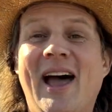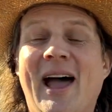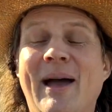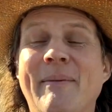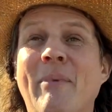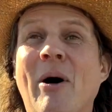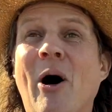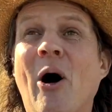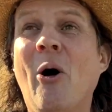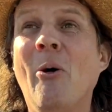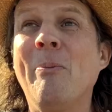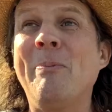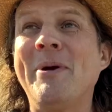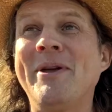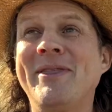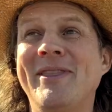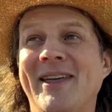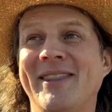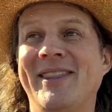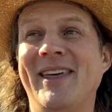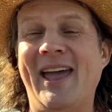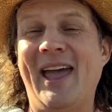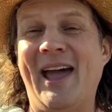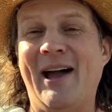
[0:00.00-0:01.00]
I'm hoping
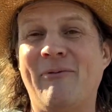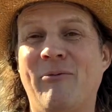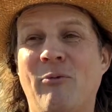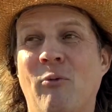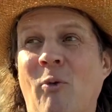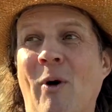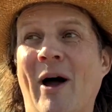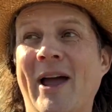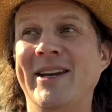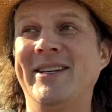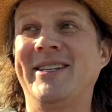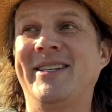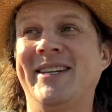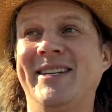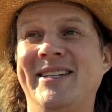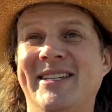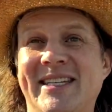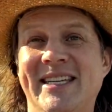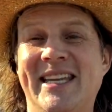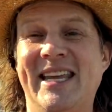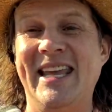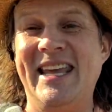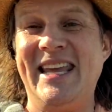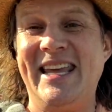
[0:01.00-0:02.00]
that they have white
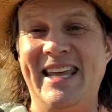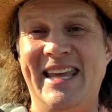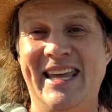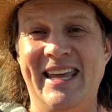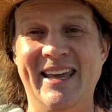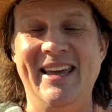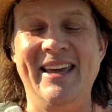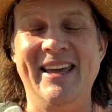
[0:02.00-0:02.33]
tea.